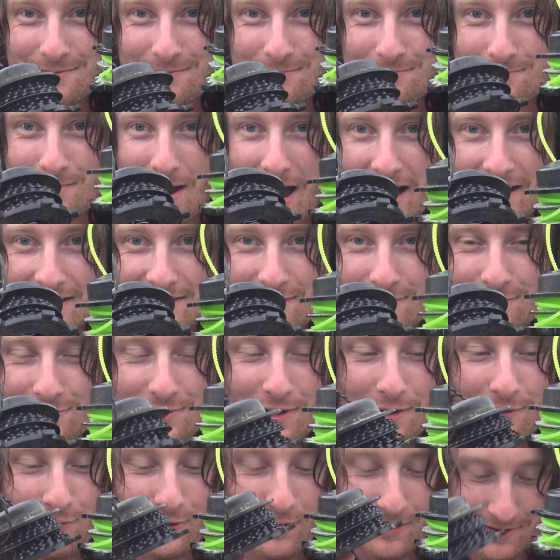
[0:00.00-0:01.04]
Massive
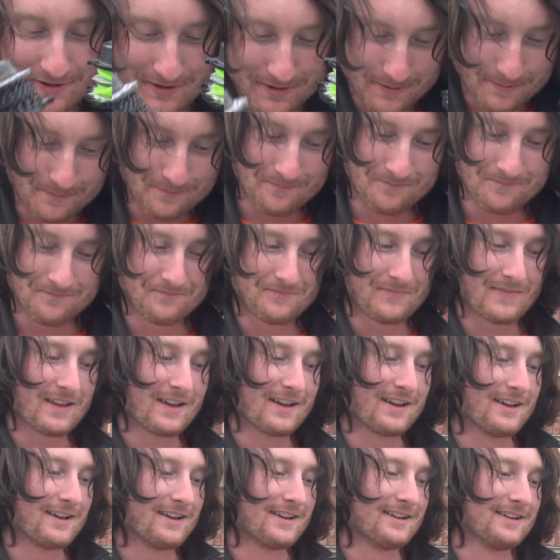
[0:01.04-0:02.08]
difference.
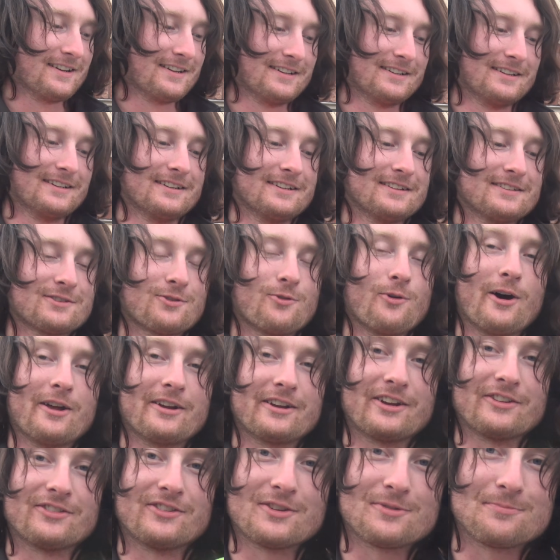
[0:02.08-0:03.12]
Let's go ahead
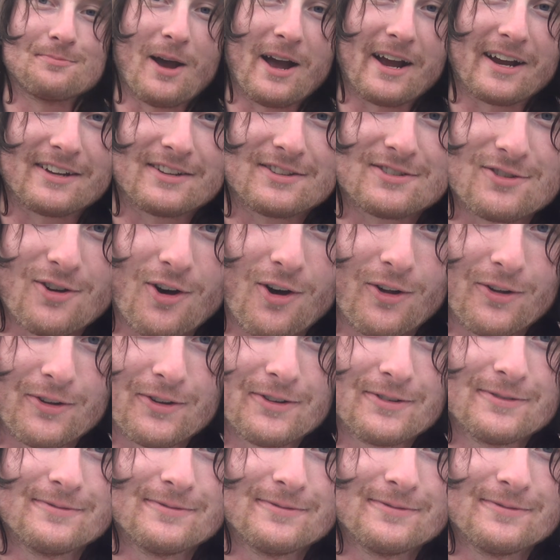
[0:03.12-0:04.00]
and get this back installed.